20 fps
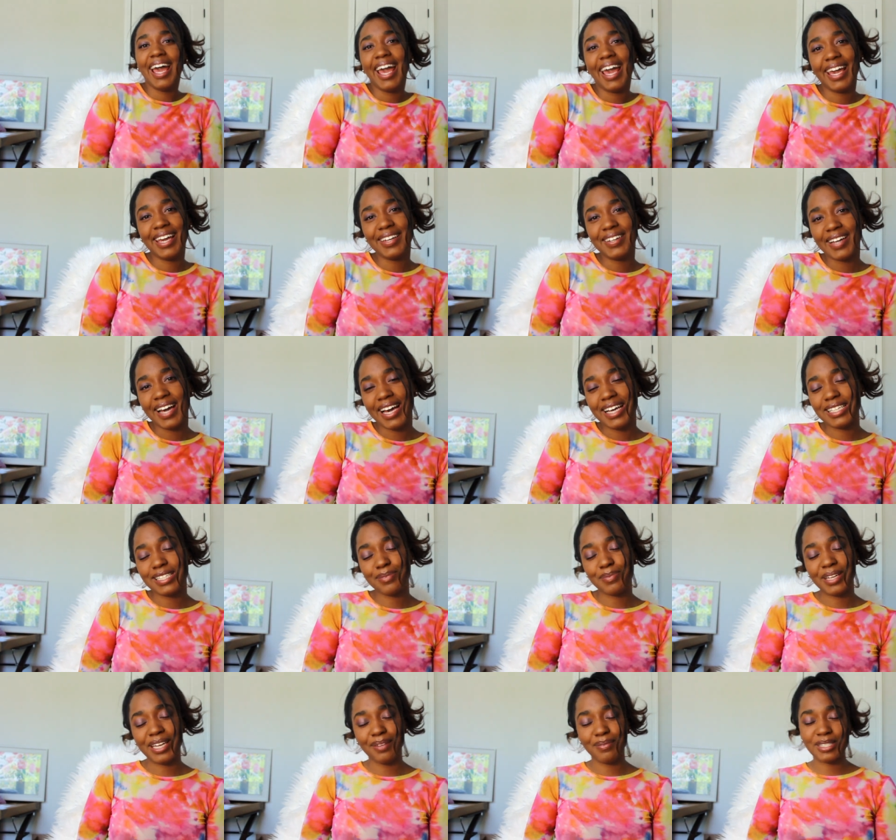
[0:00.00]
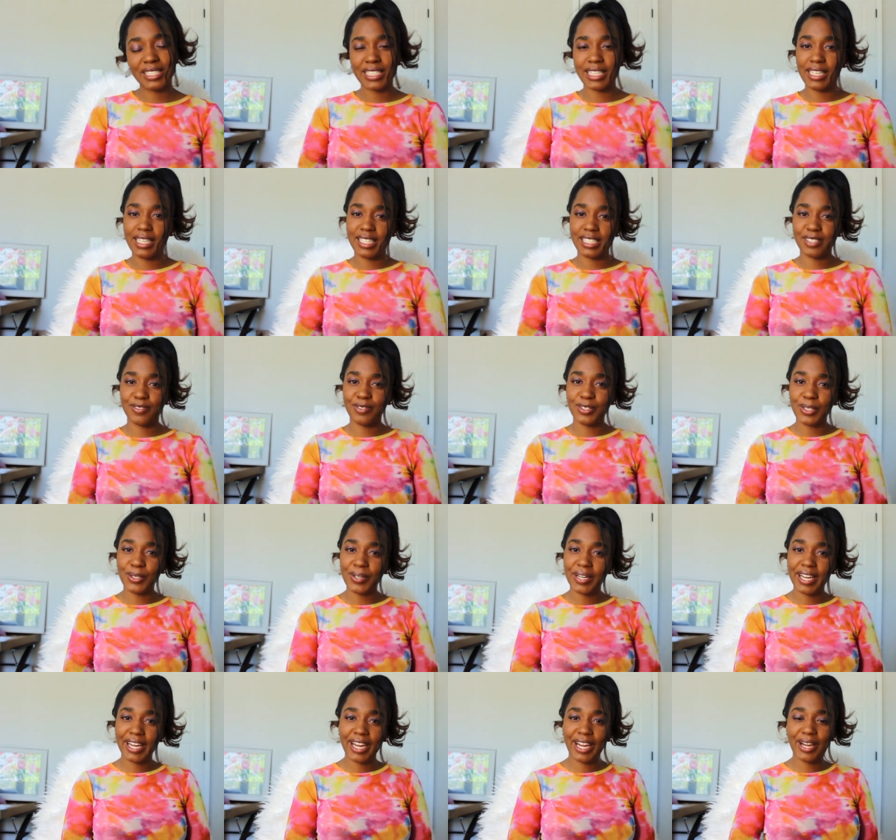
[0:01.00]
Hey you guys, my name is Kanice
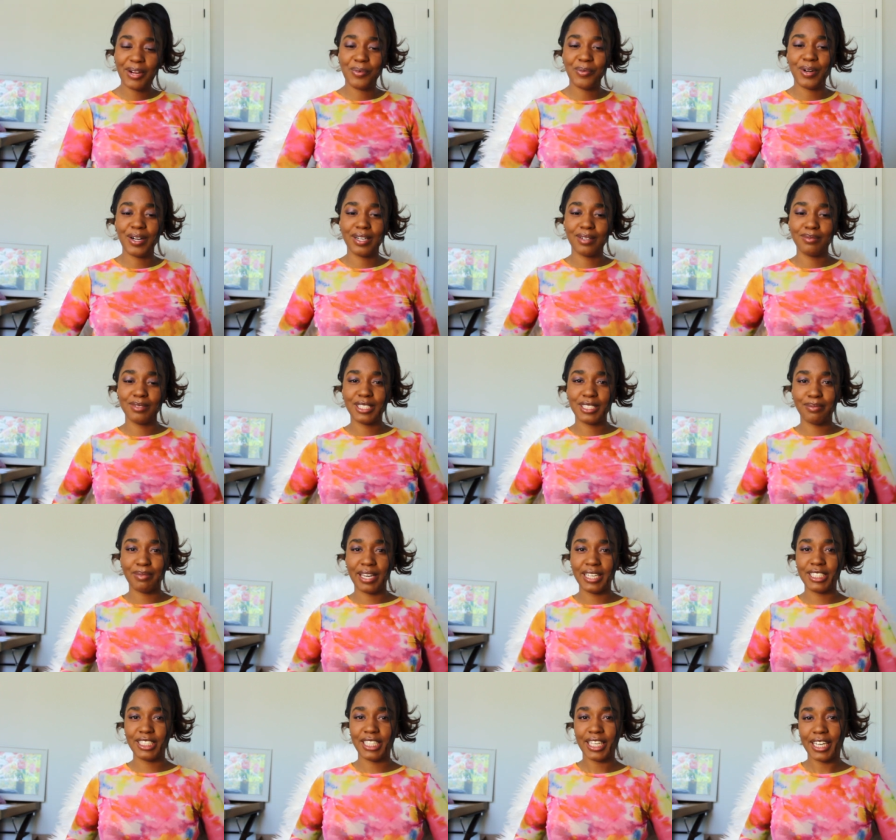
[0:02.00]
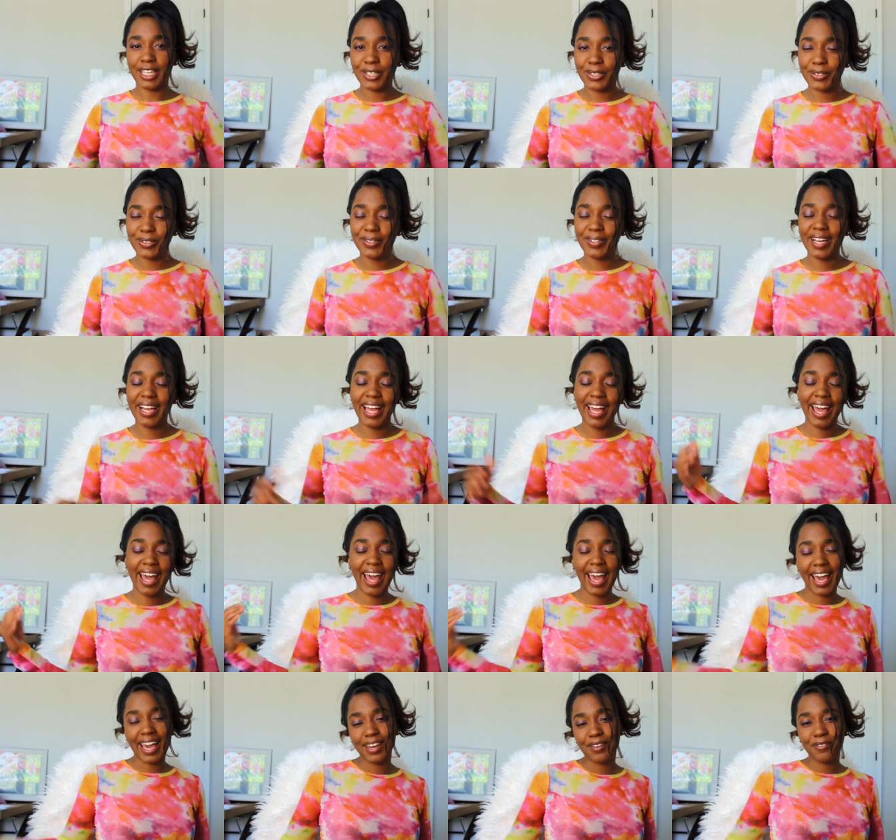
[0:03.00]
Vlure. Welcome to my channel.
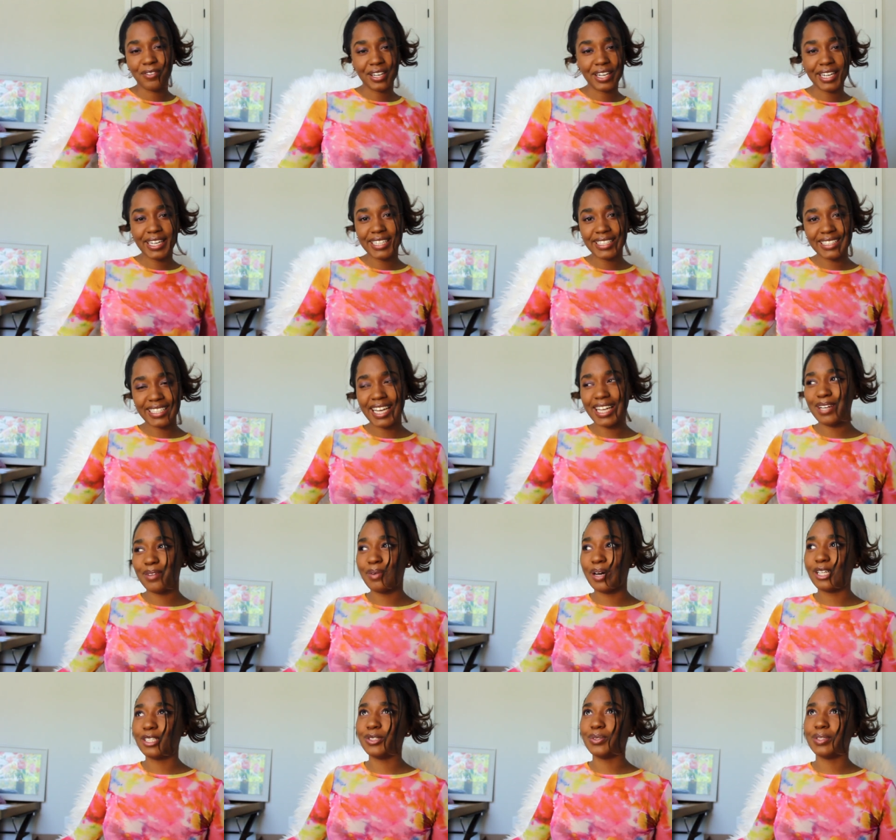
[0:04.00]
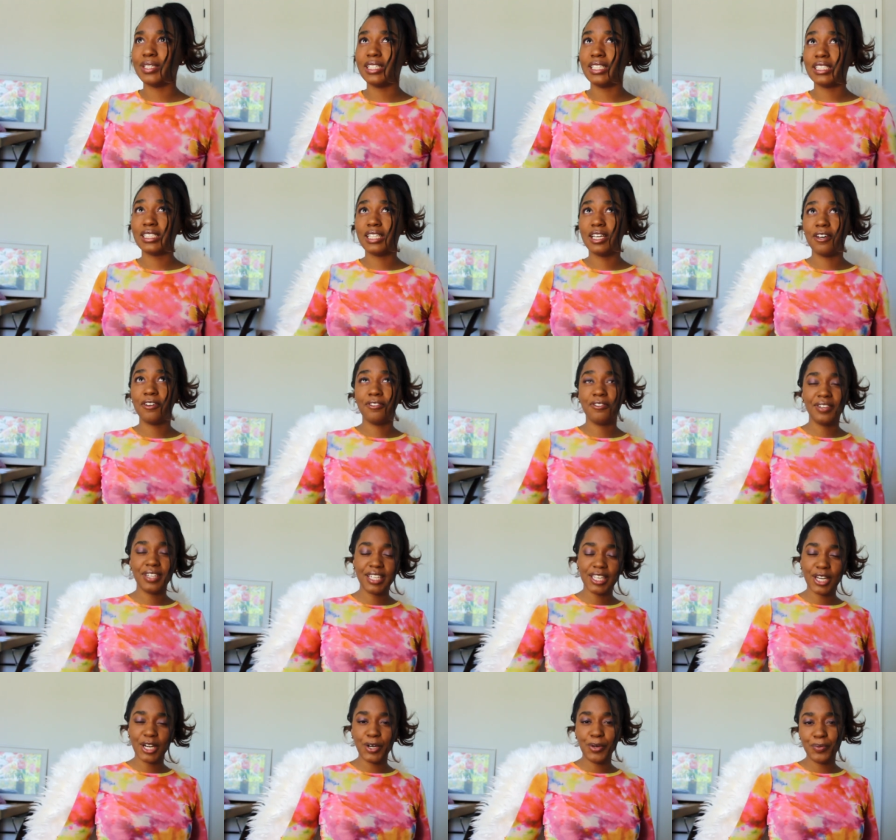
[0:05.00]
I am very excited about doing this
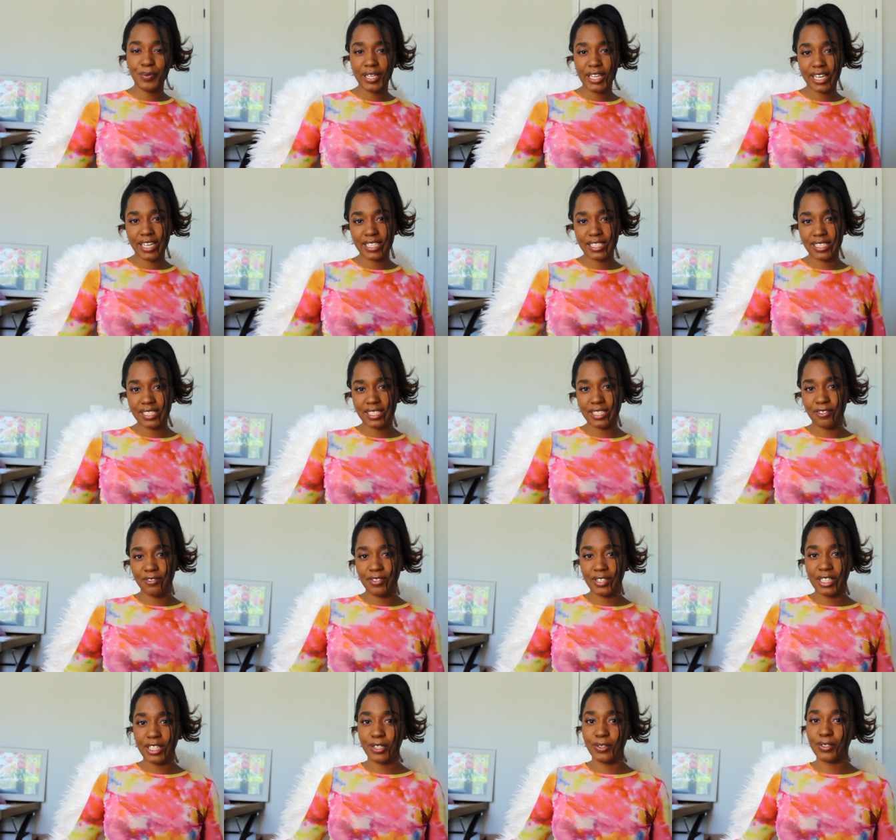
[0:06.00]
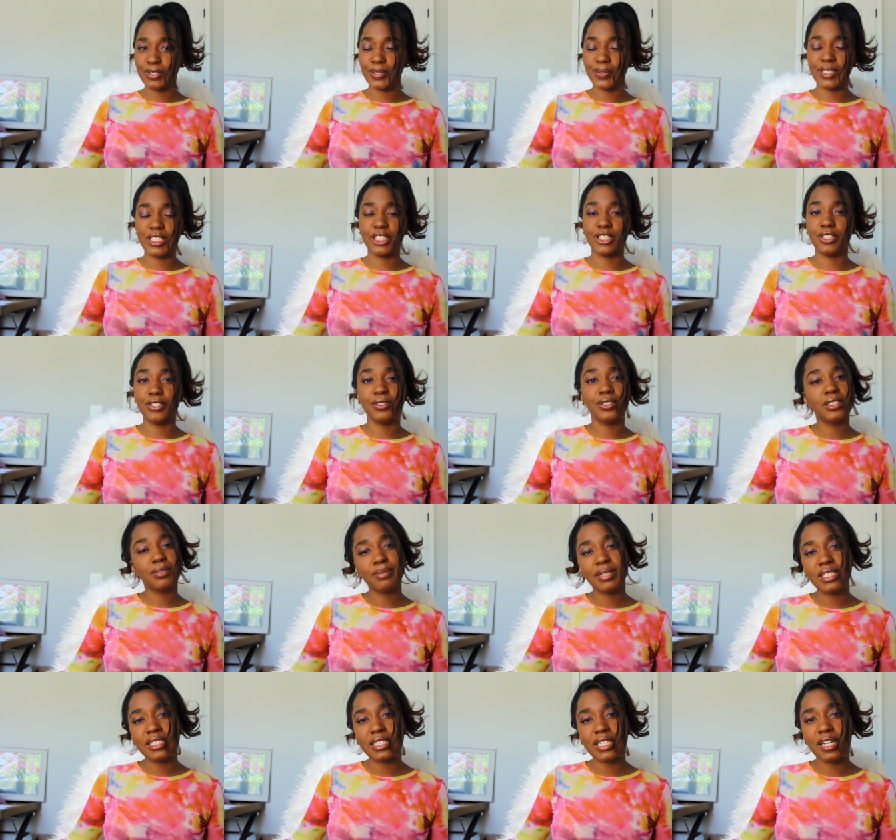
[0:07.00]
video because it's a video to introduce
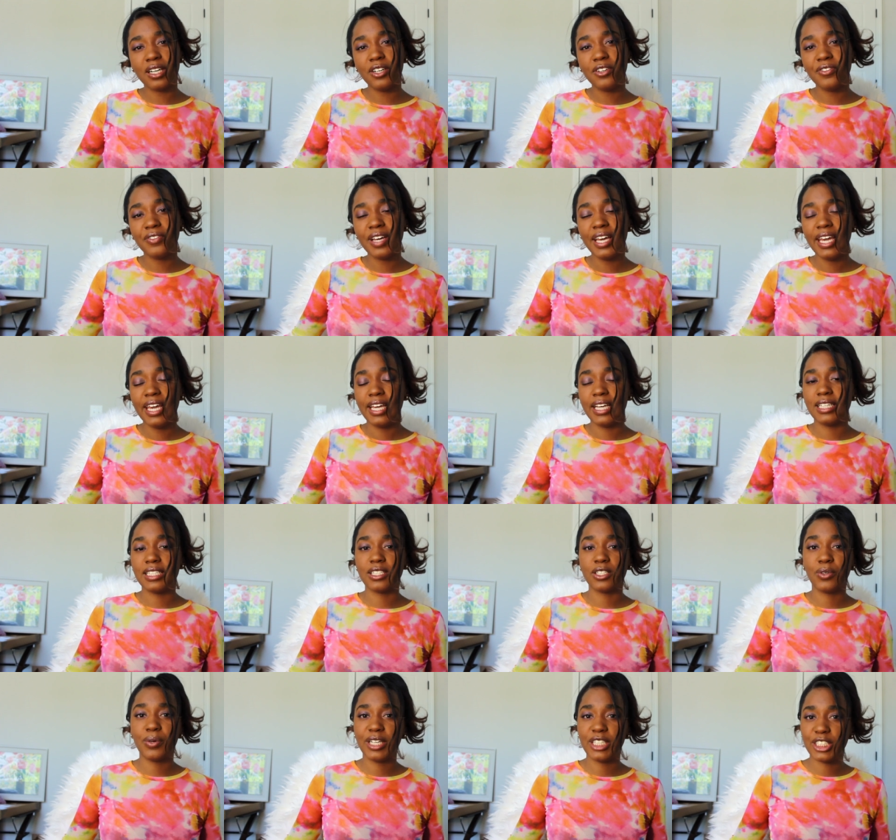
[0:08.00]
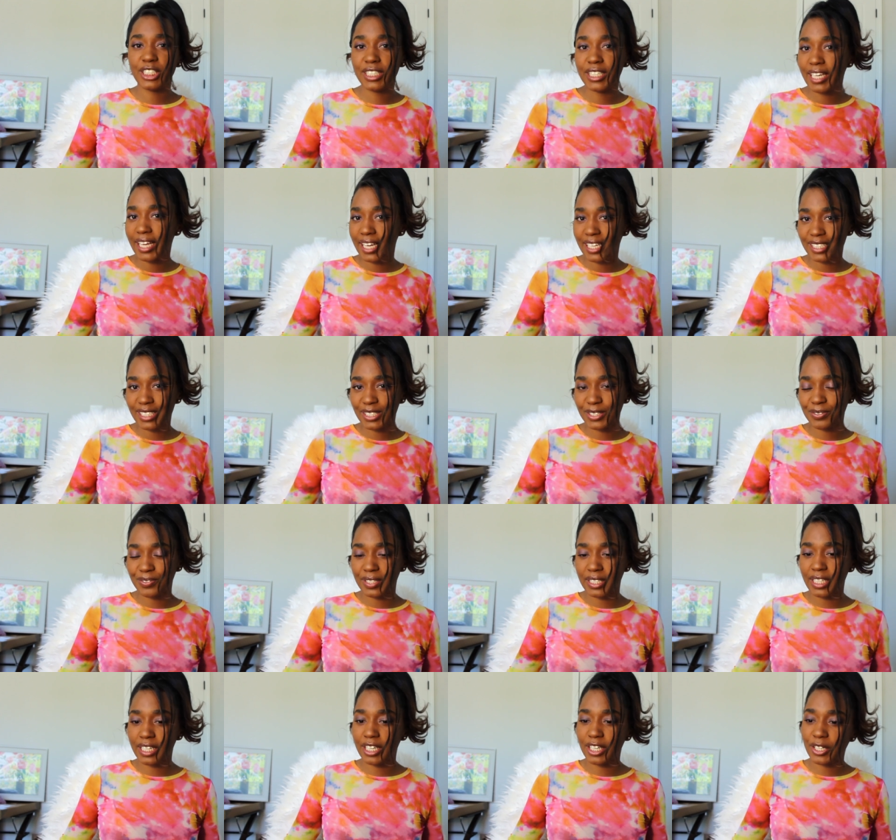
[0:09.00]
myself. It's a question and answer
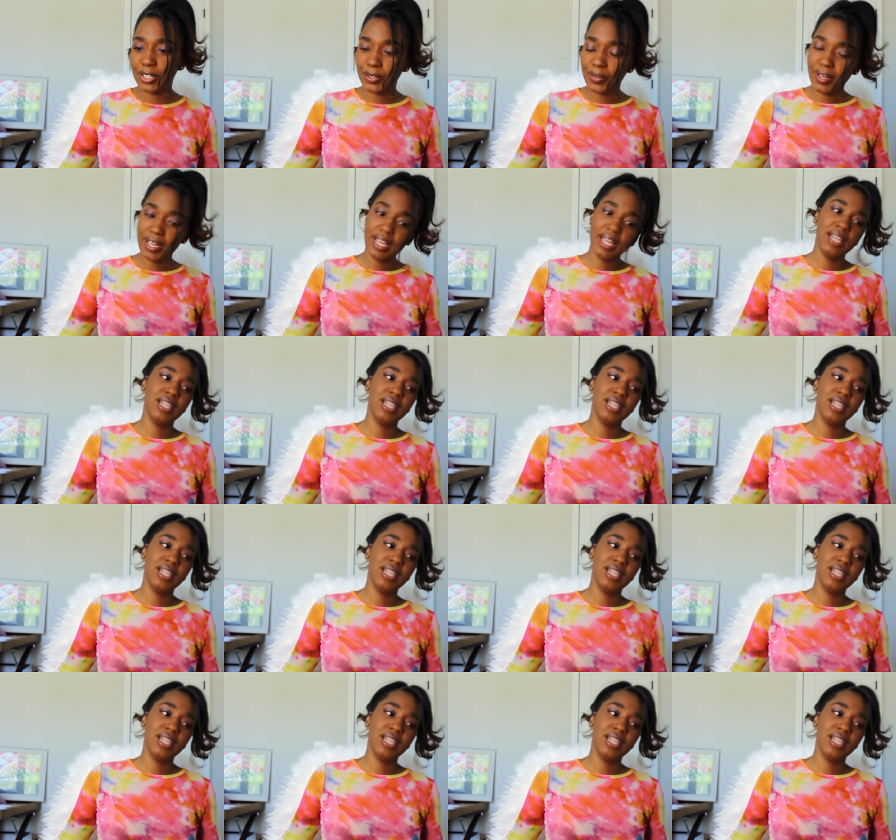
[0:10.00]
video.